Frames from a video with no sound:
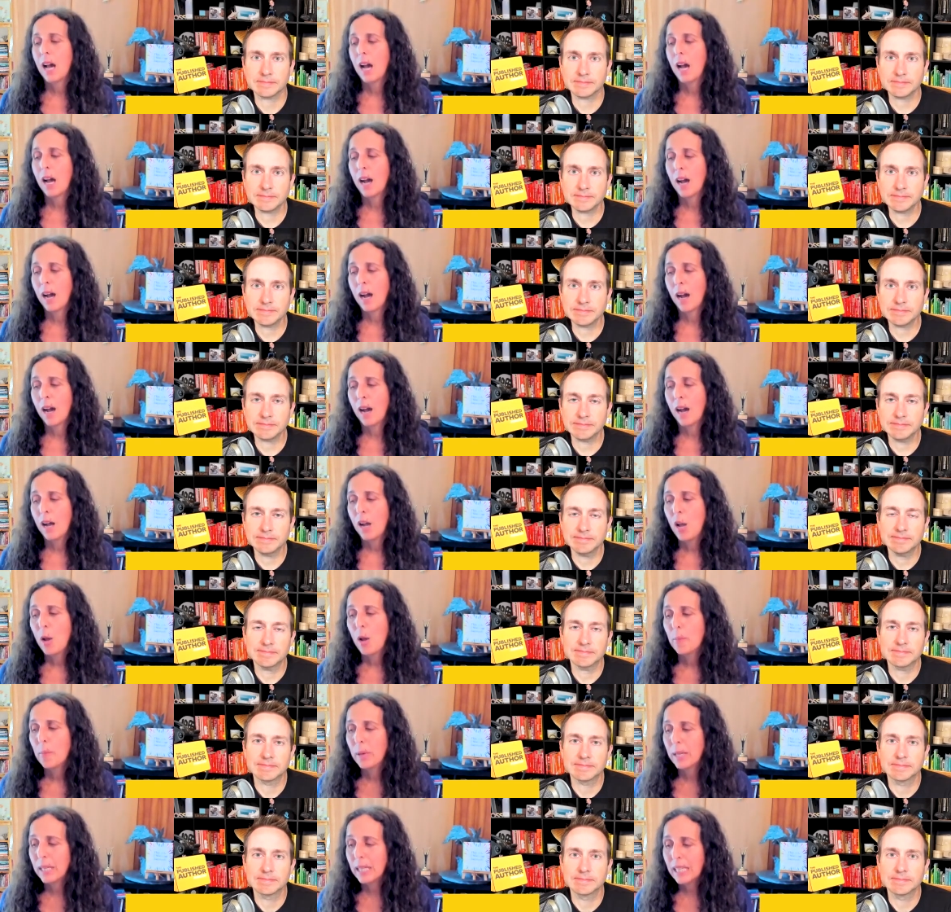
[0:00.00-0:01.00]
Speaker 1: Uh,
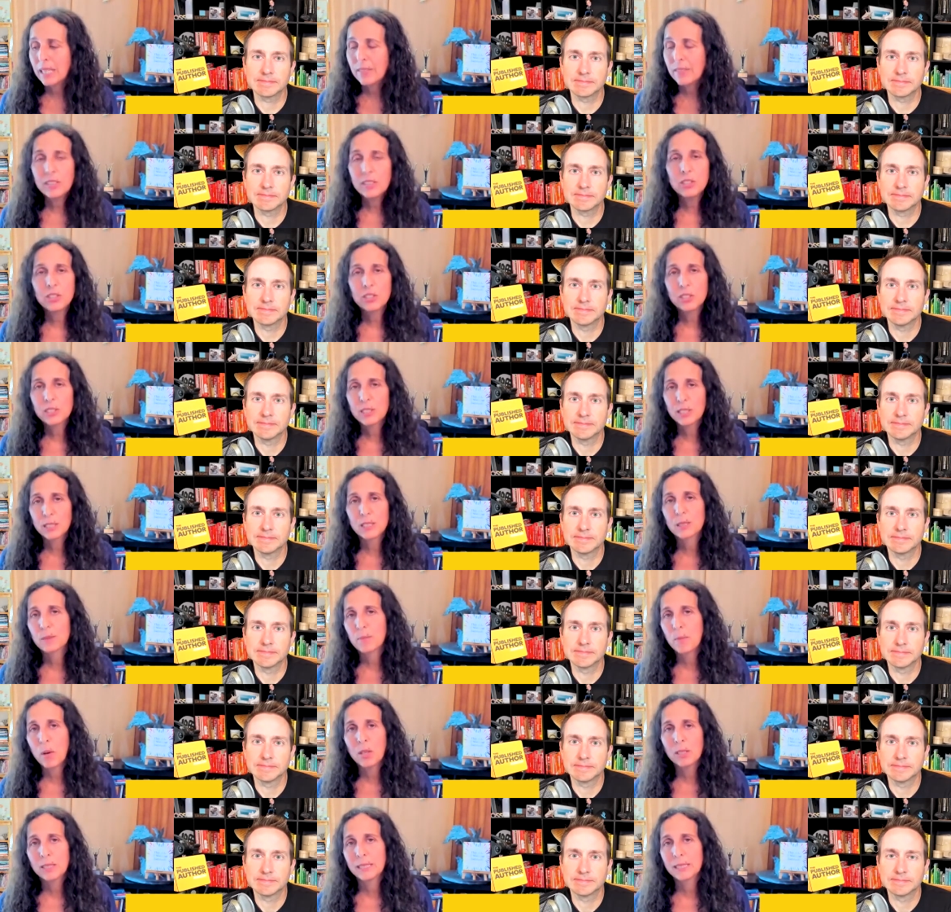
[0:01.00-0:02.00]
but even just a
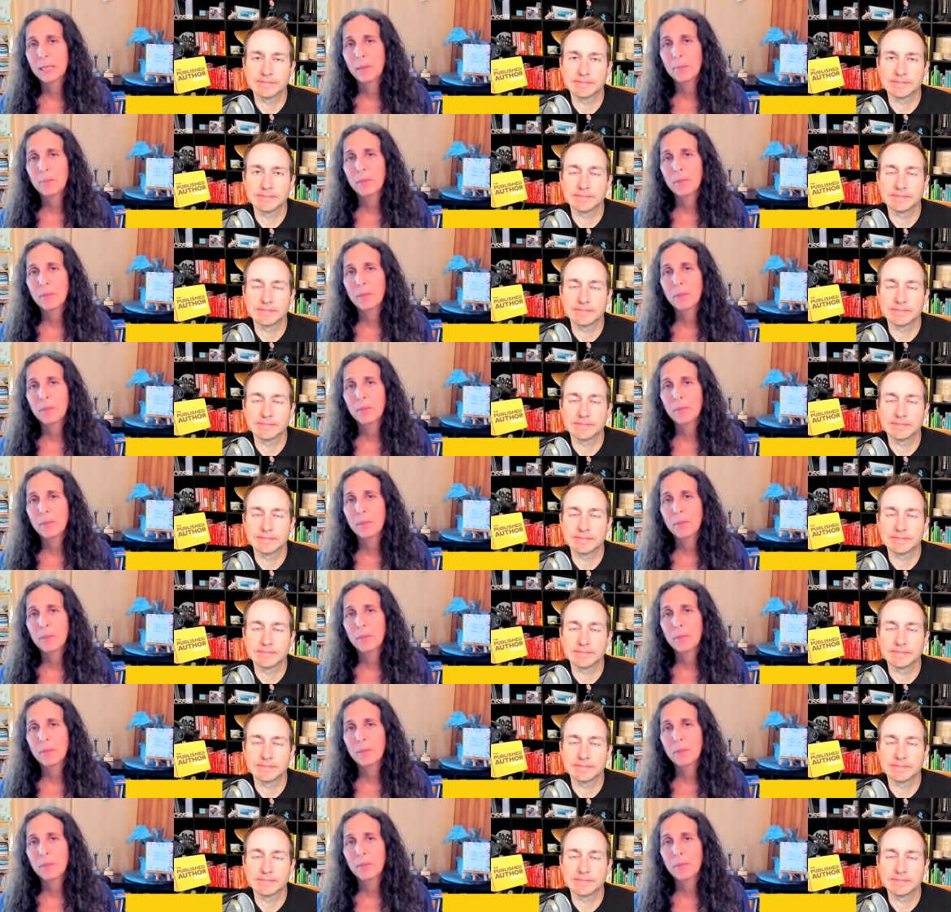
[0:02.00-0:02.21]
small step